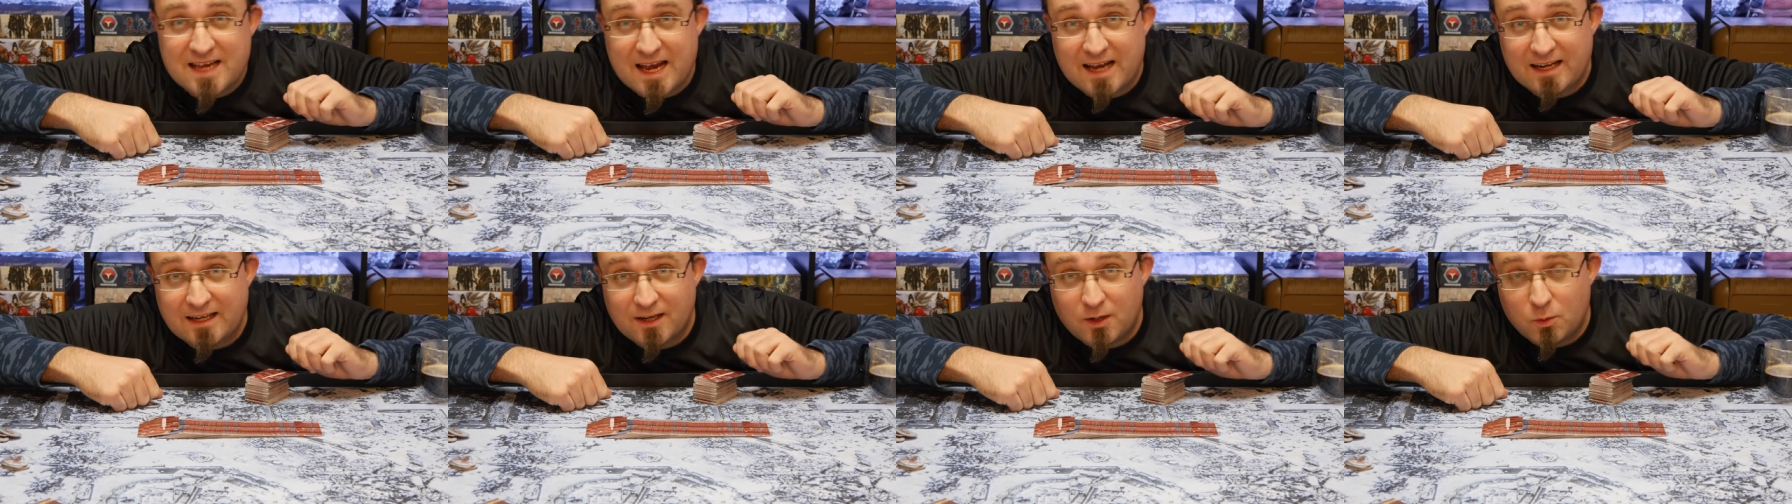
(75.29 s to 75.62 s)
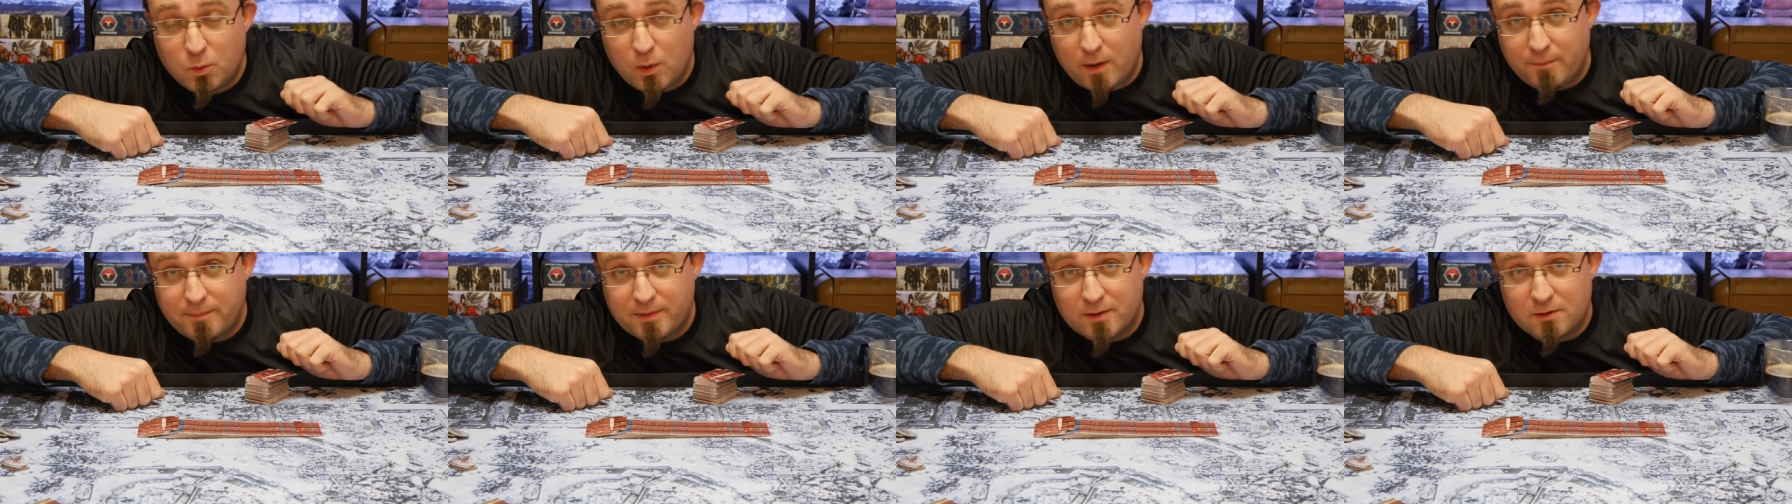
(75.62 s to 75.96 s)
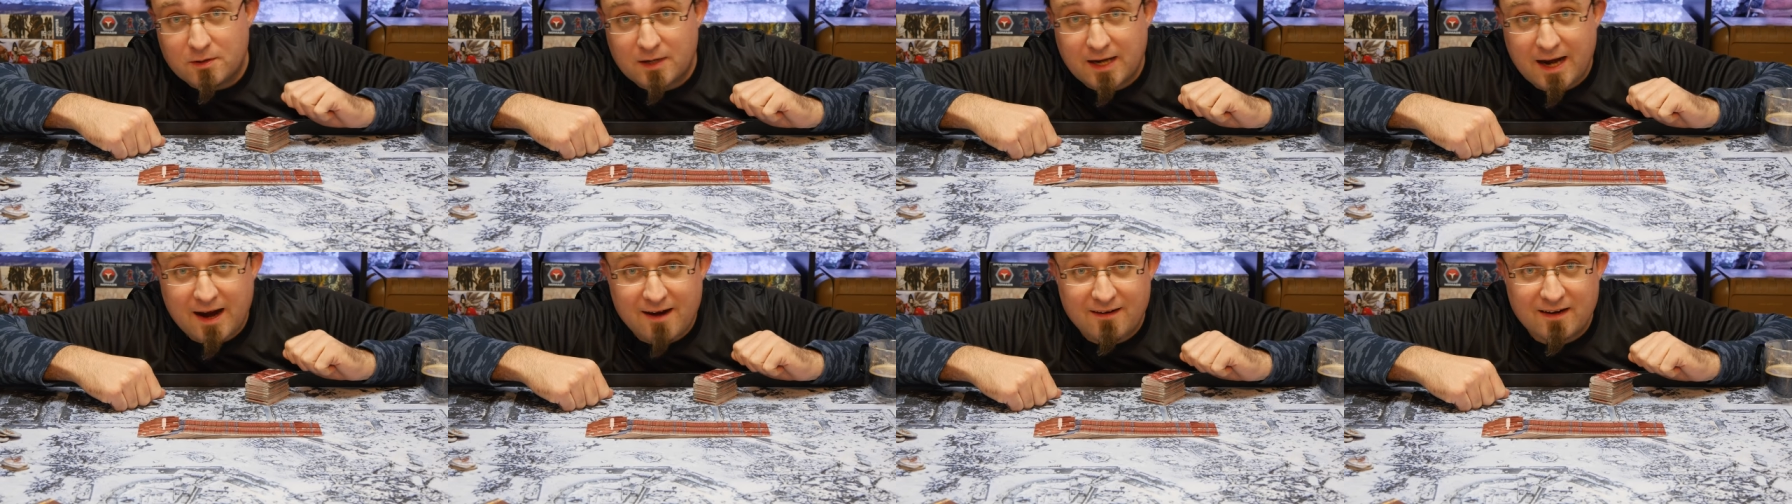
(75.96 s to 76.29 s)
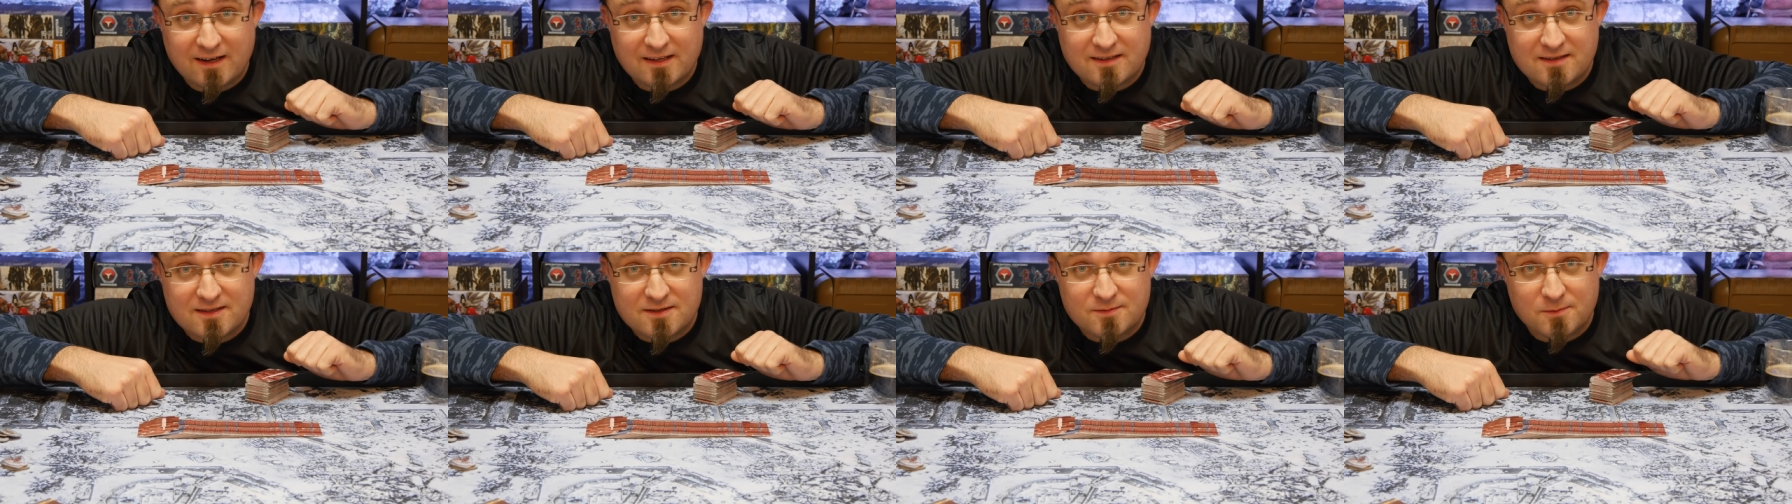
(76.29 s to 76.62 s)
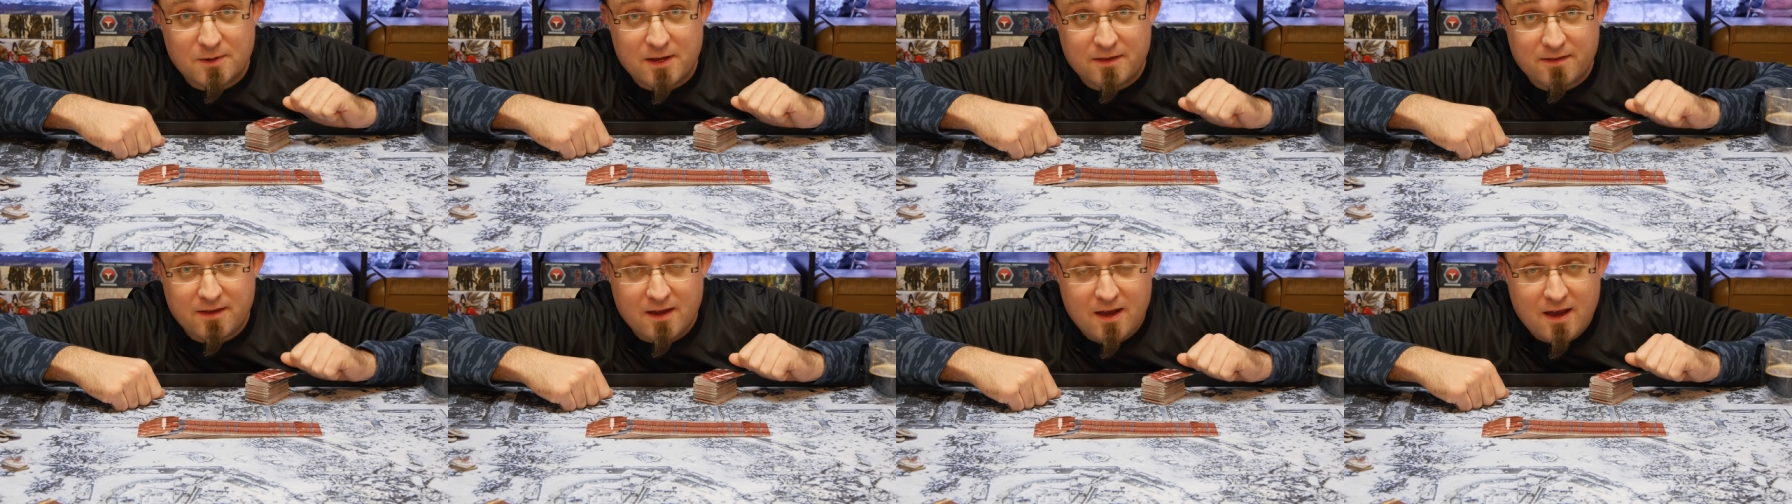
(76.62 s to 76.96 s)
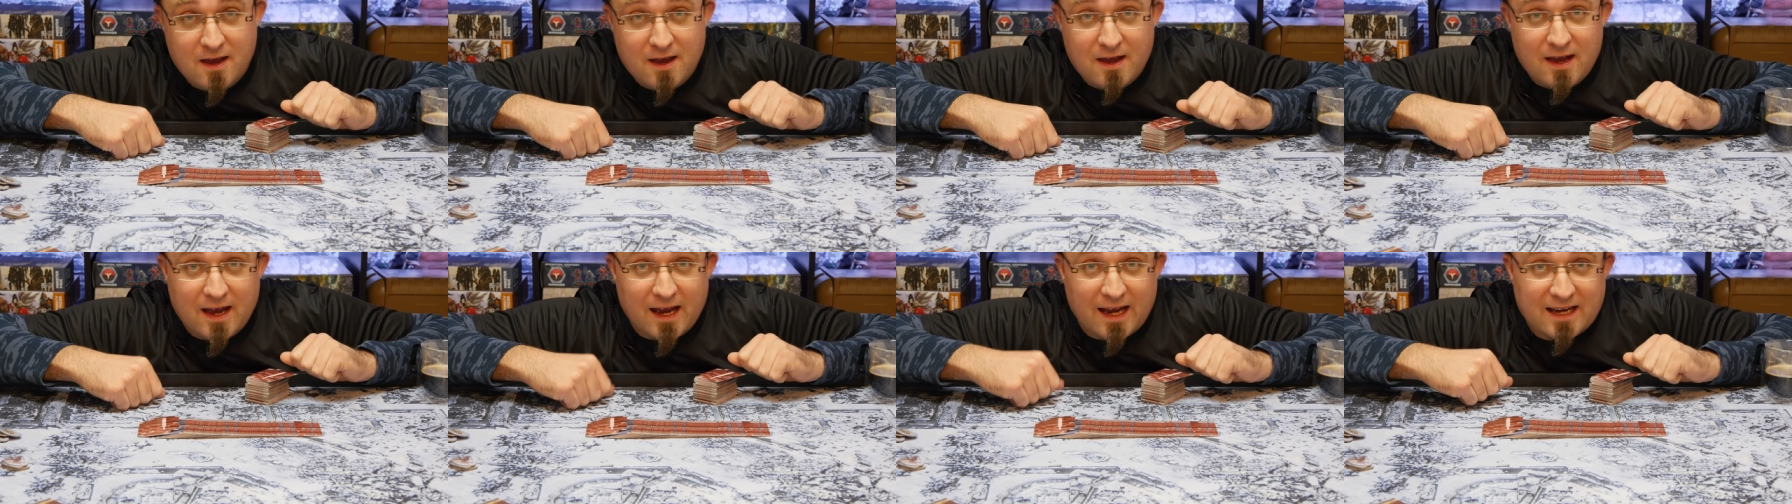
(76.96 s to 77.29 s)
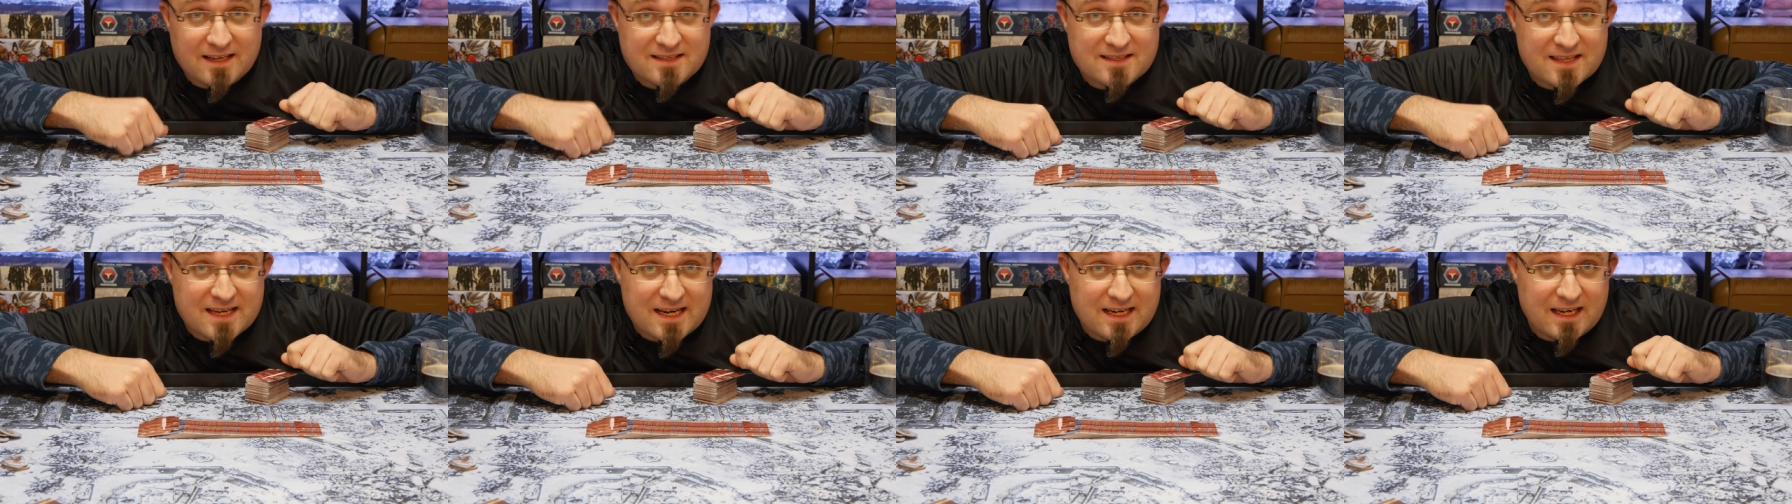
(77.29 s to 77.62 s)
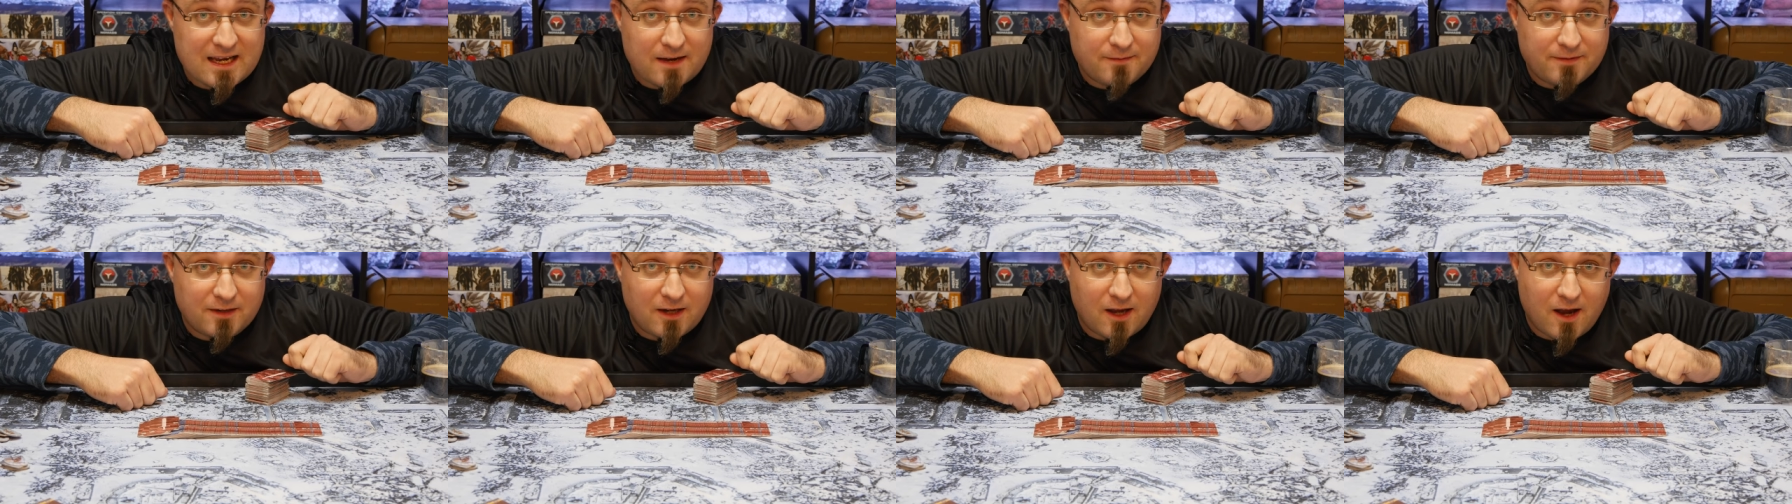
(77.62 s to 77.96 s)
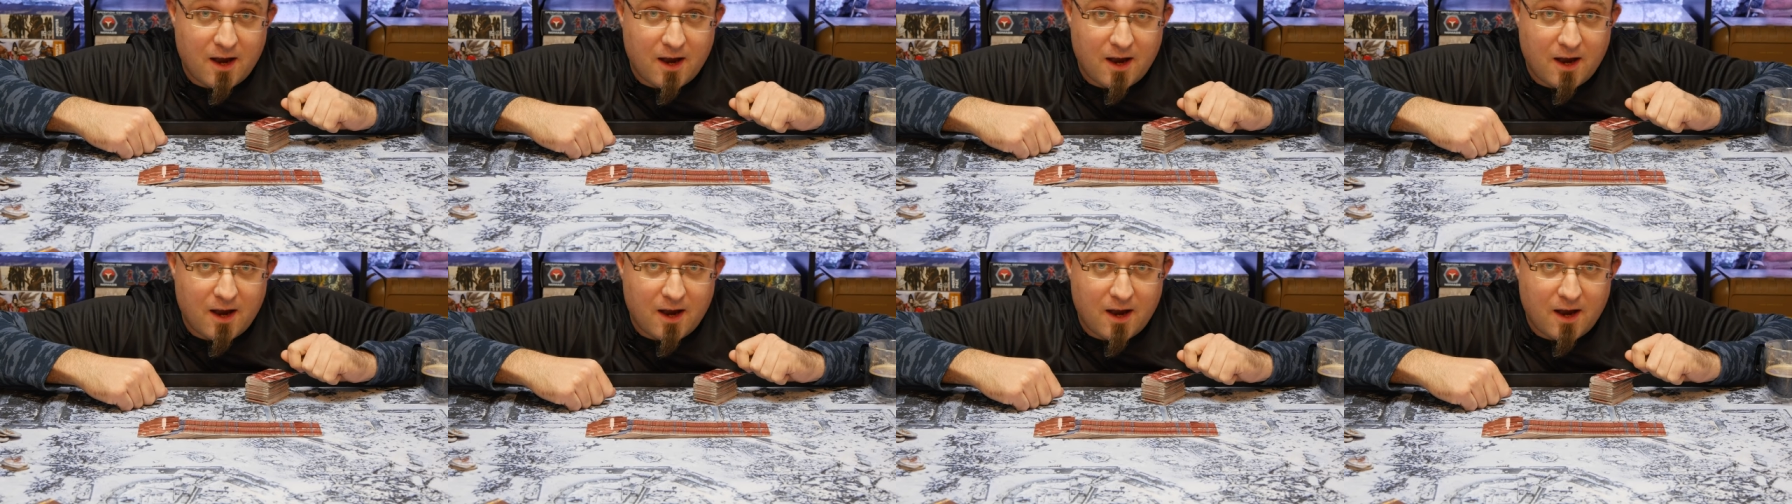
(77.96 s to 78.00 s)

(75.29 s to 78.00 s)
and equip your characters with as they level